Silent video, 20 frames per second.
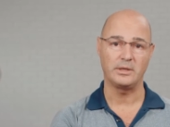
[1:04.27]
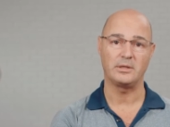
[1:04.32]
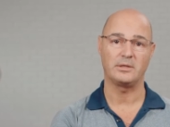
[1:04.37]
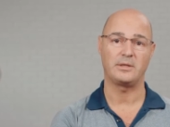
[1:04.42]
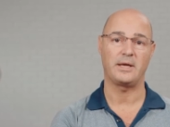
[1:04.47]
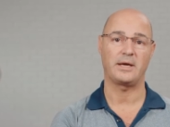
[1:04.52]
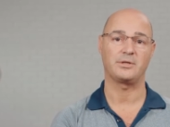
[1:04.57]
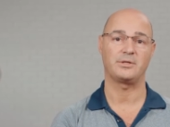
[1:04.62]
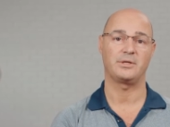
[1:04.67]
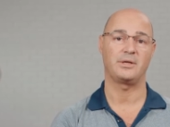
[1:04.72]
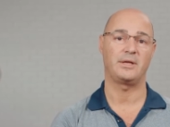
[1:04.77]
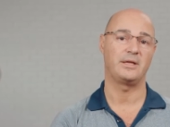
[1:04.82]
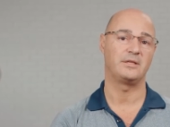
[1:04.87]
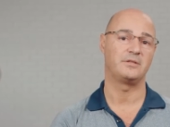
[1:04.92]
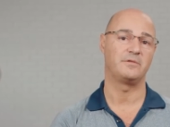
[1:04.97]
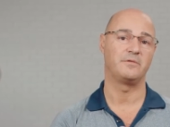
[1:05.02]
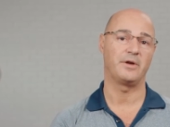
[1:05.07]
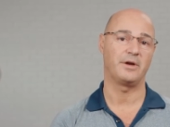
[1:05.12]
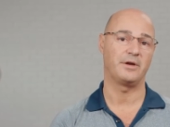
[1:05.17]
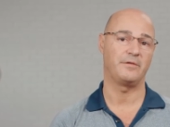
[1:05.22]
detection is
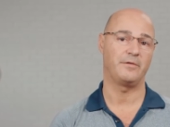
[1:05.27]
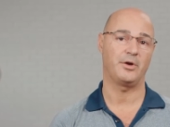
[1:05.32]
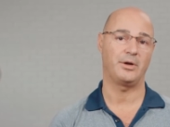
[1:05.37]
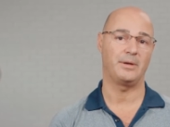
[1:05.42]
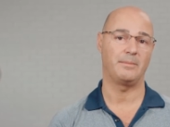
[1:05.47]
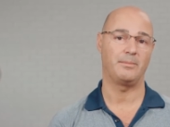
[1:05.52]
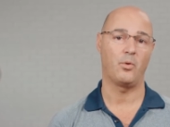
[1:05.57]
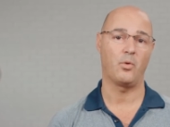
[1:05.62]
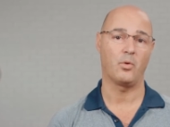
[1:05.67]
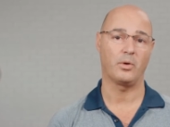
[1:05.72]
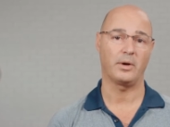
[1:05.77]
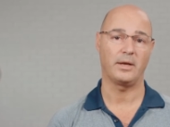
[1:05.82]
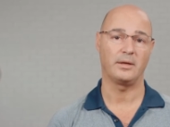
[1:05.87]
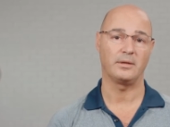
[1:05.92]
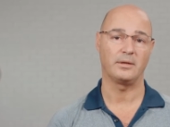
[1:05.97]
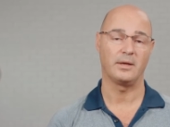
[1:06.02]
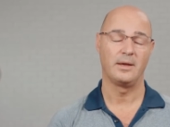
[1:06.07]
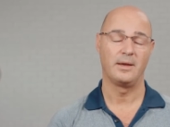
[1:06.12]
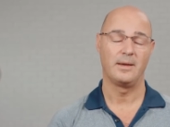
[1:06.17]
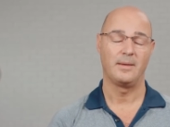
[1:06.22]
very, very
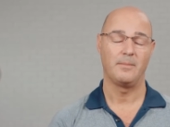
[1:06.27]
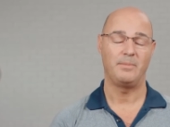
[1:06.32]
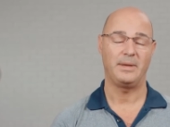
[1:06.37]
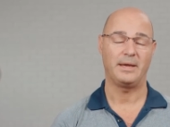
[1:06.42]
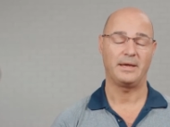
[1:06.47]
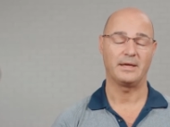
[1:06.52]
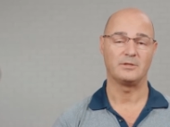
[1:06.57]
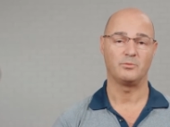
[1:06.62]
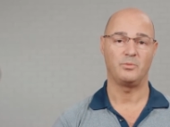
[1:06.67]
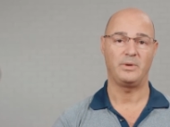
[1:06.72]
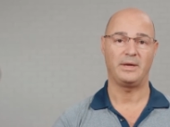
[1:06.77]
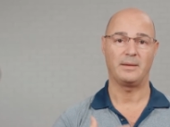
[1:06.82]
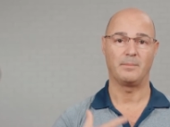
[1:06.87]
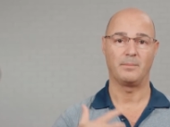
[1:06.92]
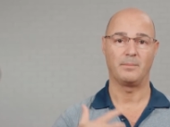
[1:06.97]
important, because if we